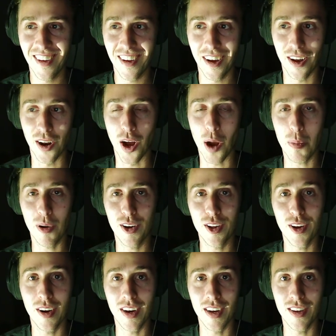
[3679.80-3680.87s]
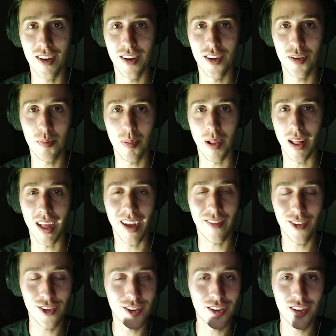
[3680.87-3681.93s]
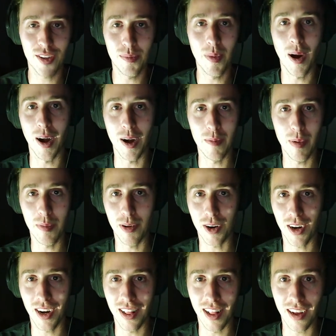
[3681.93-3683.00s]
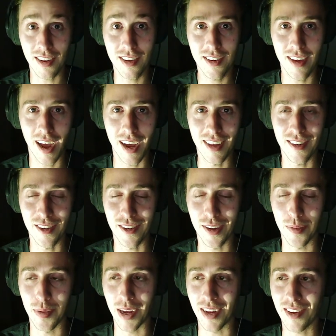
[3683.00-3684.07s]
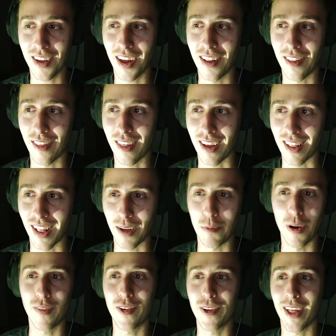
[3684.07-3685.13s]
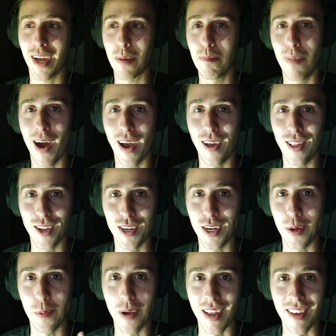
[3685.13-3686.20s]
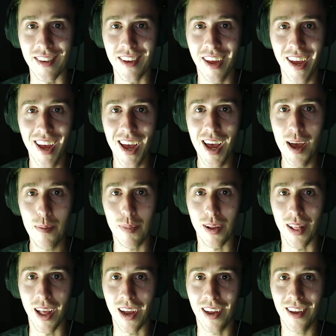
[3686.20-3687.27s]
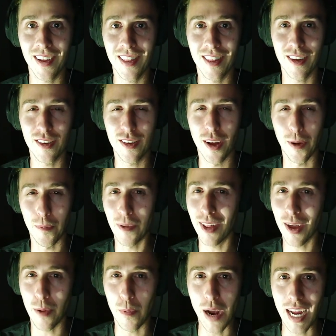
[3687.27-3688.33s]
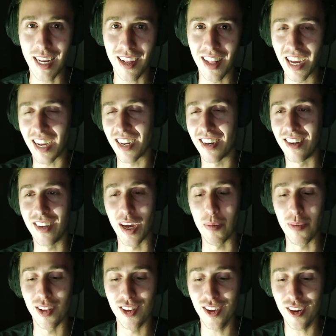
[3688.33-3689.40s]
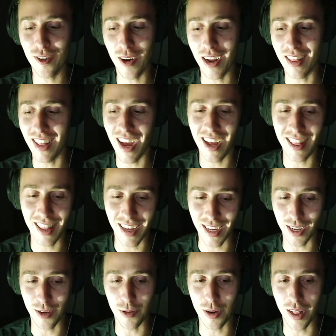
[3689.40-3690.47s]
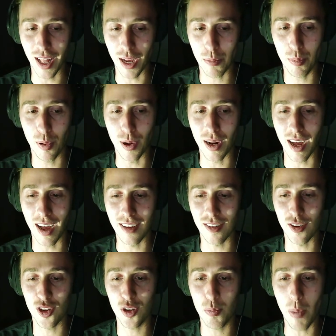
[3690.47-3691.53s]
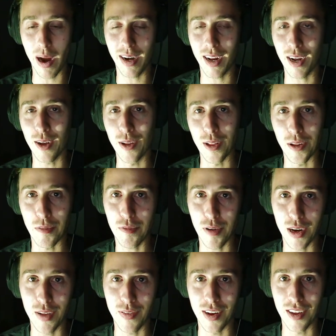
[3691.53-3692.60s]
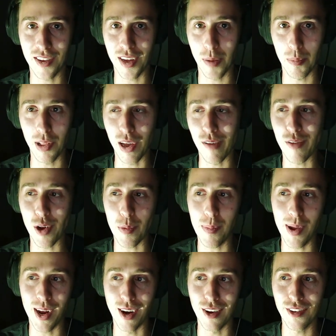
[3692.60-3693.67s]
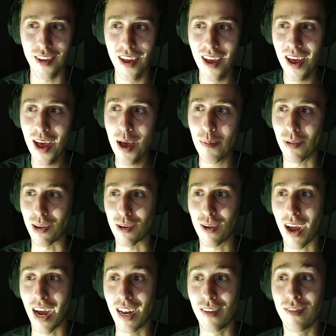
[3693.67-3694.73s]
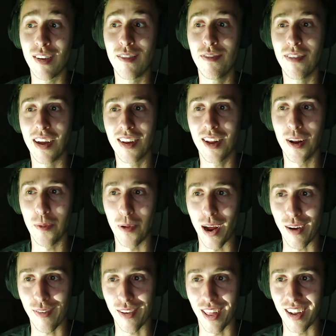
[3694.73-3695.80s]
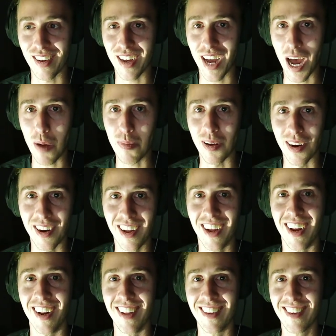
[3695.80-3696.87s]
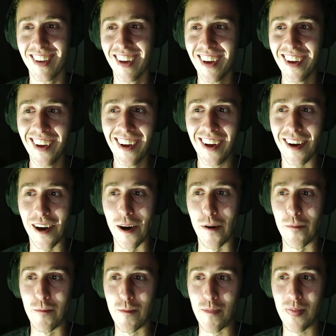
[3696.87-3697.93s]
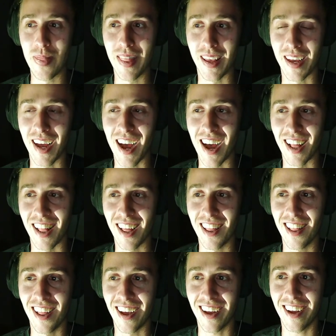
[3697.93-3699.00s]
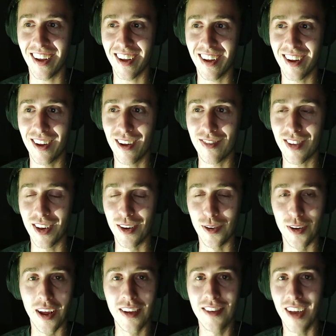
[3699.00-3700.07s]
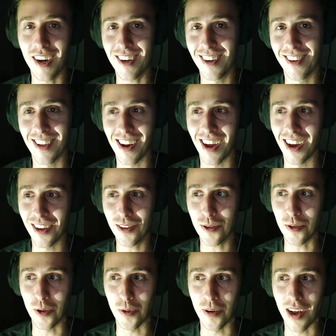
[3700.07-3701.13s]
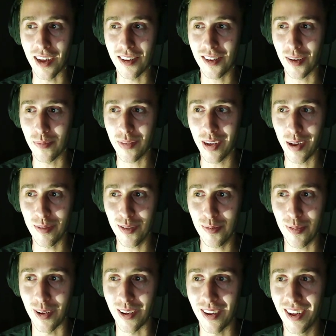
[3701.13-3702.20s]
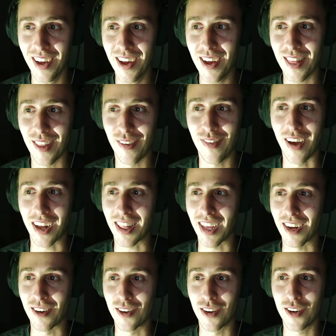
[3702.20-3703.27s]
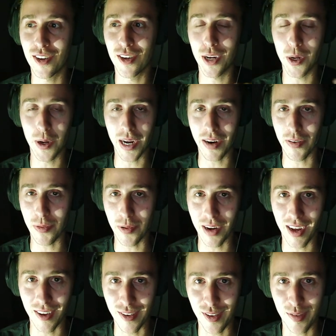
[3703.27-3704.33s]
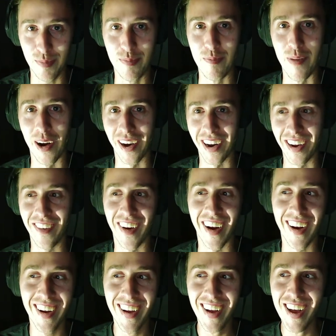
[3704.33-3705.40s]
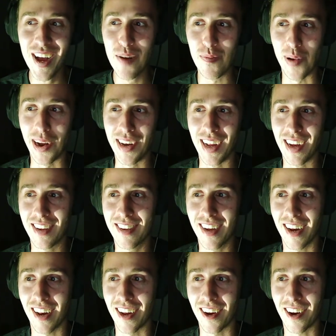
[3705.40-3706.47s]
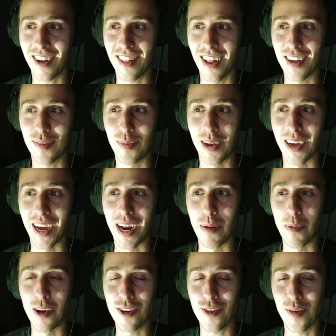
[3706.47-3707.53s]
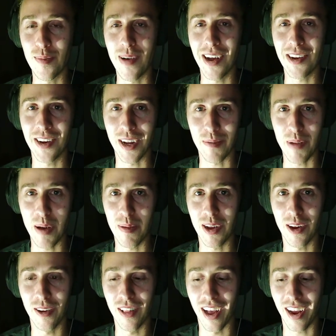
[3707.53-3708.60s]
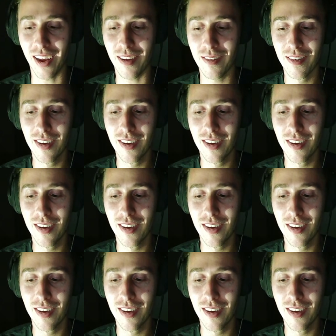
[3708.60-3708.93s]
an opportunity to display, like if you're just smart or maybe you're good at like science or something is kind of the thing. Like what if you're like a biology whiz, but like there's not really a way to like demonstrate that you would like put as a spectacle in front of an assembly of your peers, but you kind of invented a way for that to happen. It's, like you have to do dissections in high school, right, sometimes, but the fact that you're just showing everyone how smart you are by dissecting your classmate, and I'm also imagining maybe you're like